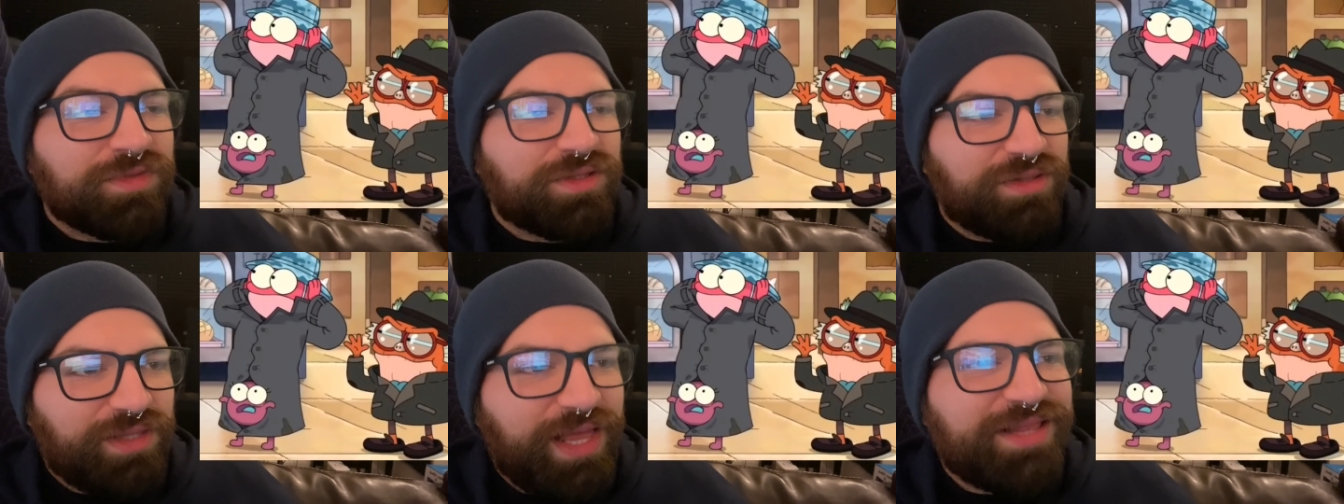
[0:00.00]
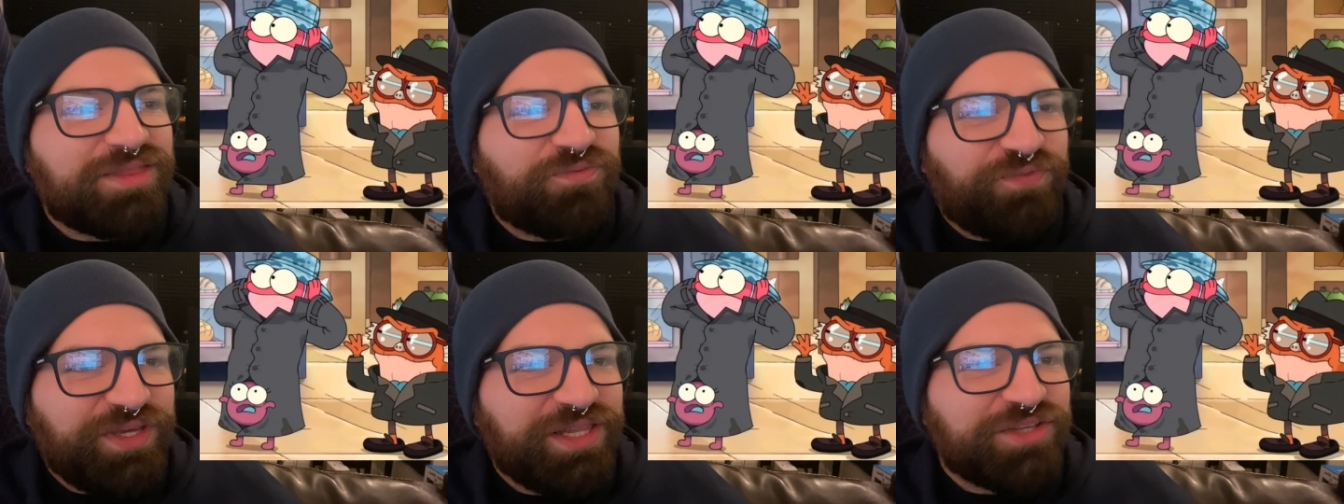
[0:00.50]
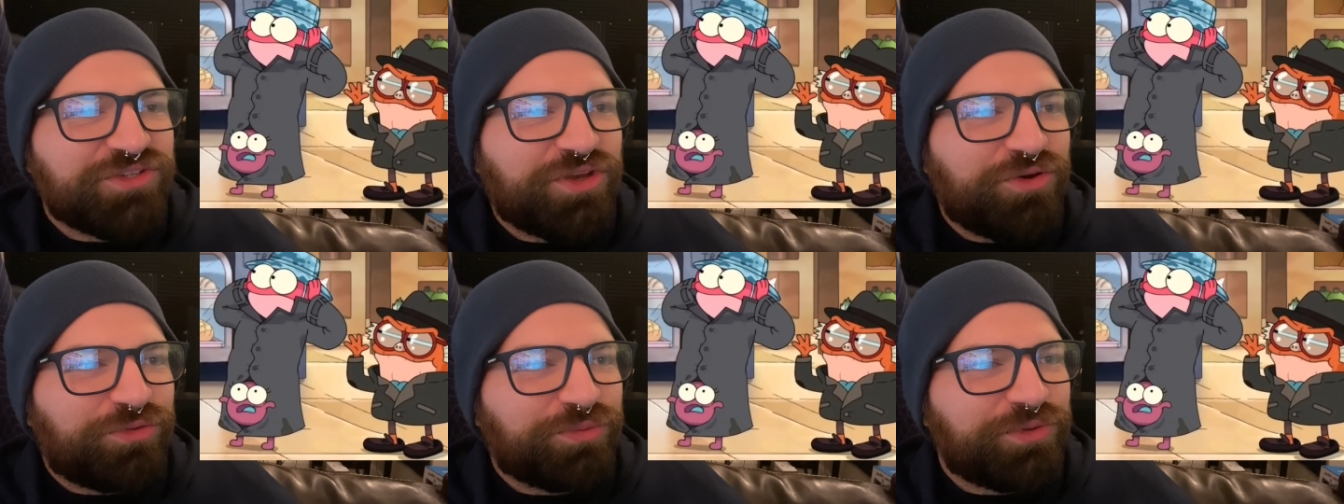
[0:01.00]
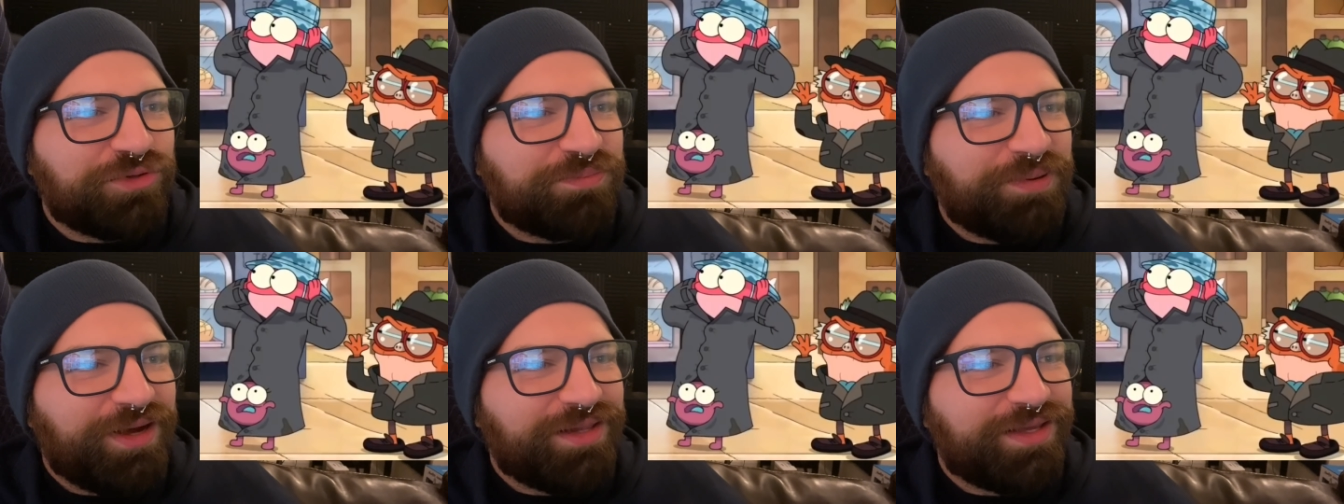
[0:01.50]
Let the feelings go through you,
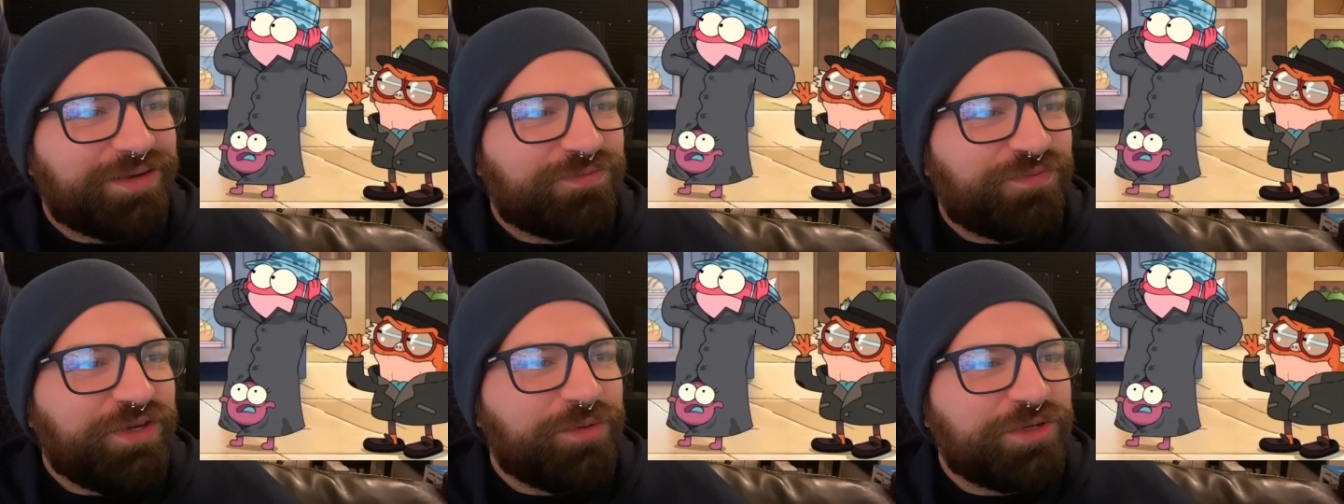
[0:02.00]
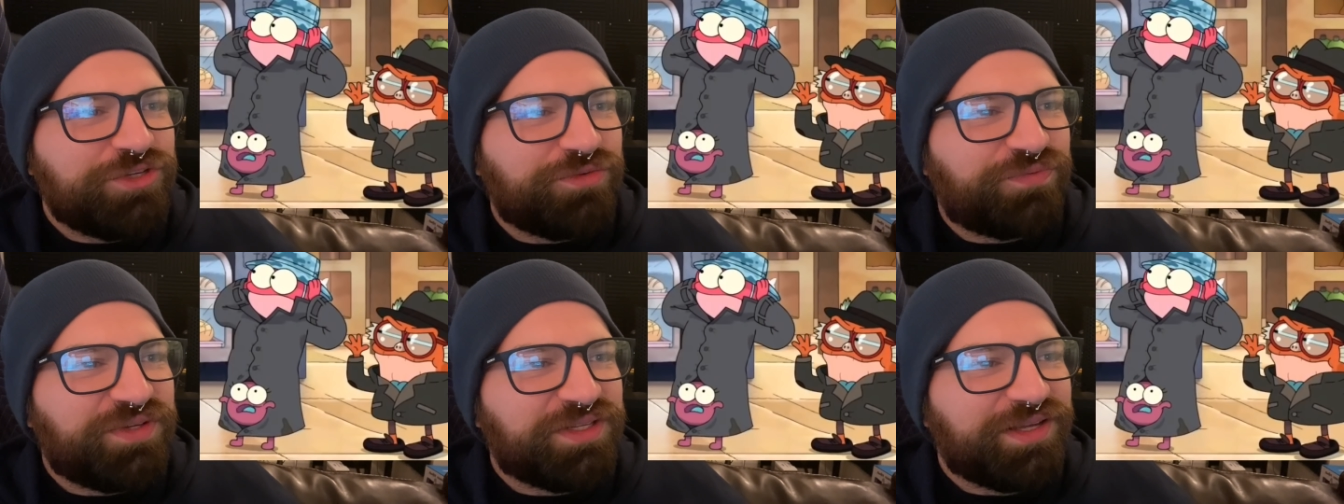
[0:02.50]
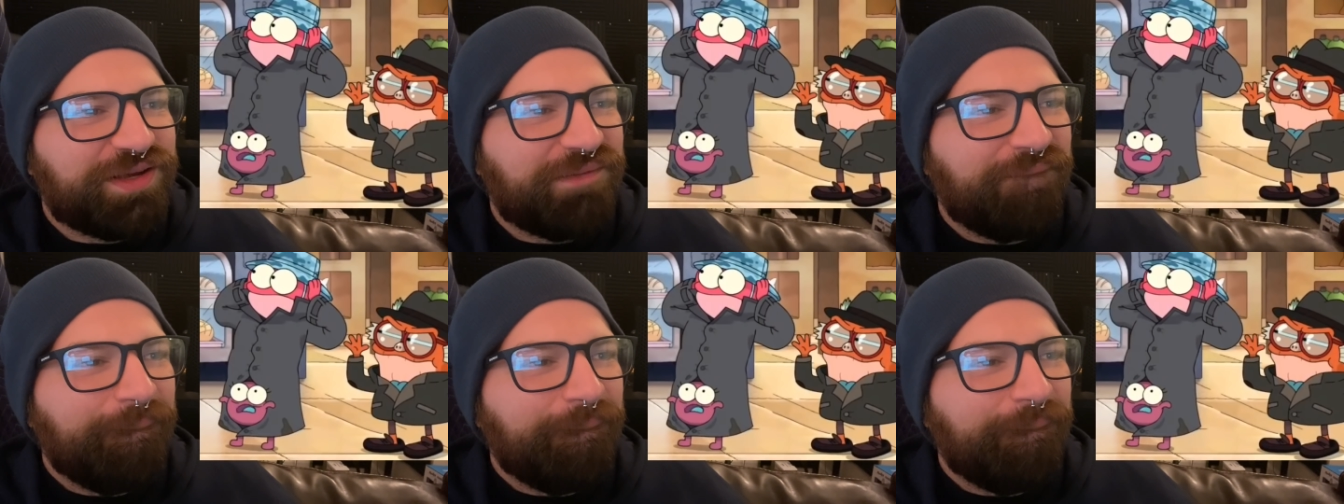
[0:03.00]
Polly. Feel what you're feeling.